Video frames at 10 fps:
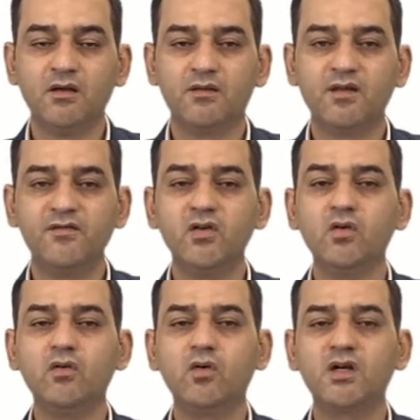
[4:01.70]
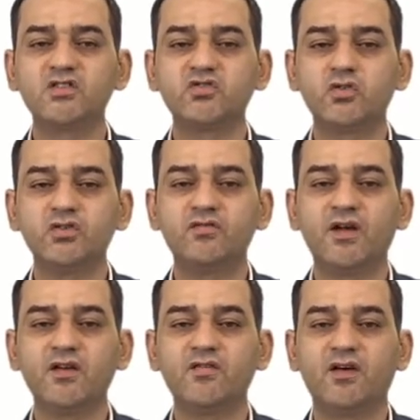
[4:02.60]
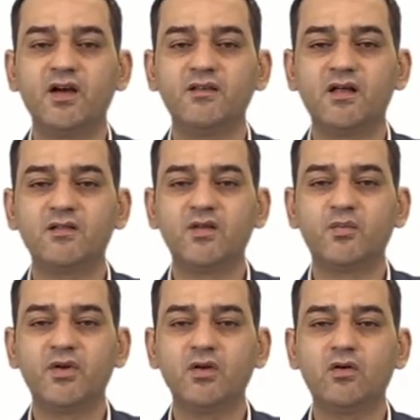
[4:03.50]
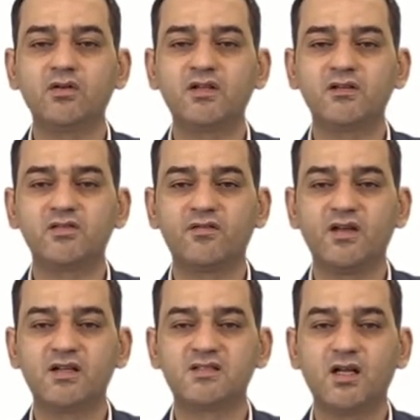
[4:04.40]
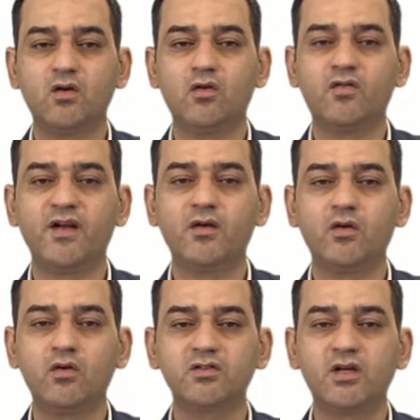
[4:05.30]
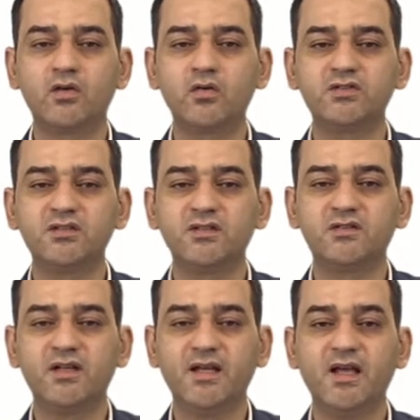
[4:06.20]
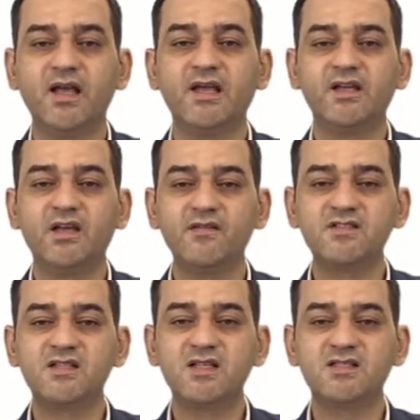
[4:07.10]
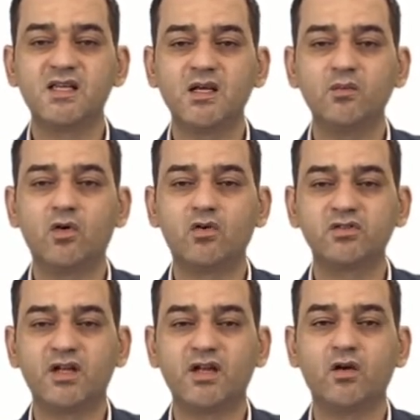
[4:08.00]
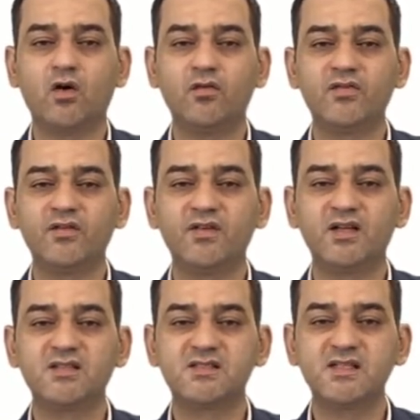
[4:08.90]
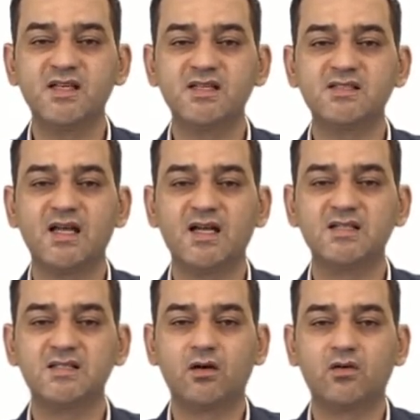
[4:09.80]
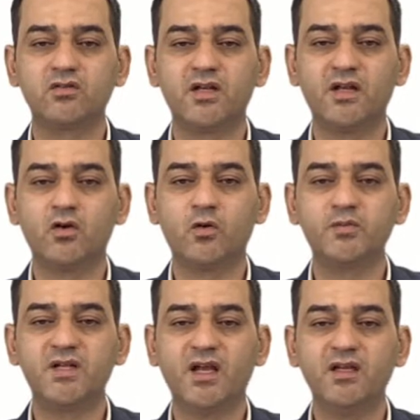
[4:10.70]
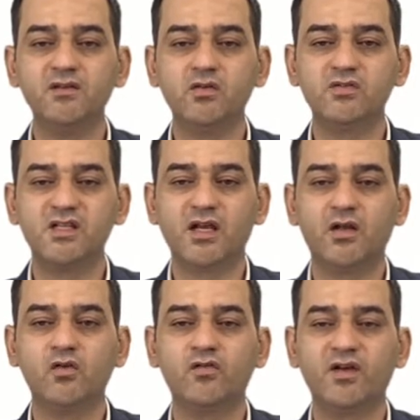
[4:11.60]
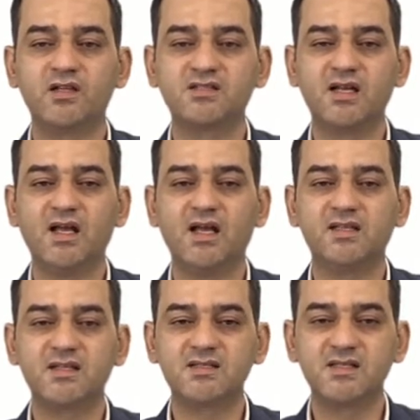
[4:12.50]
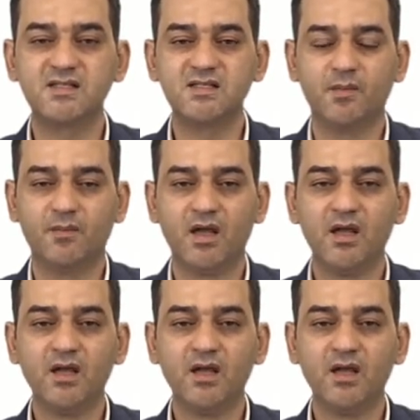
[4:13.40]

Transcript: The viewer should verify that the pre-order traversal of an order-rooted tree gives the same ordering of the vertices as the ordering obtained using a universal address system.